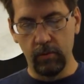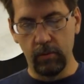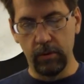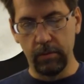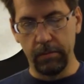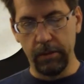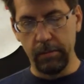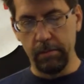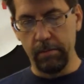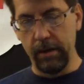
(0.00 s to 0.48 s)

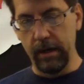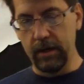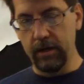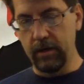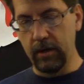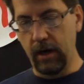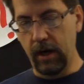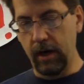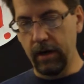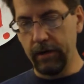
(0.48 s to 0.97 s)
will be
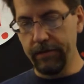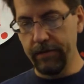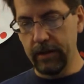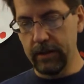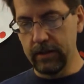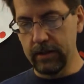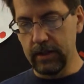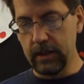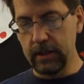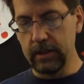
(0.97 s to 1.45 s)
better off
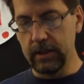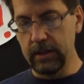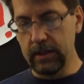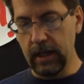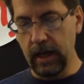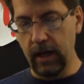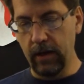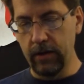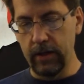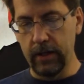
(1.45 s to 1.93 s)
than such a
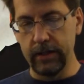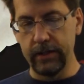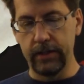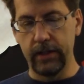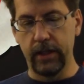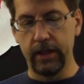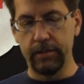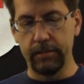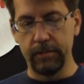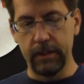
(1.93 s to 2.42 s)
town on
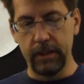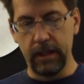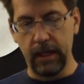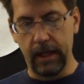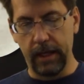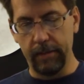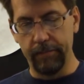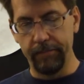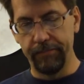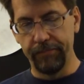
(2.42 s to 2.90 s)
Judgment
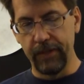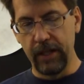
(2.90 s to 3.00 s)
Day.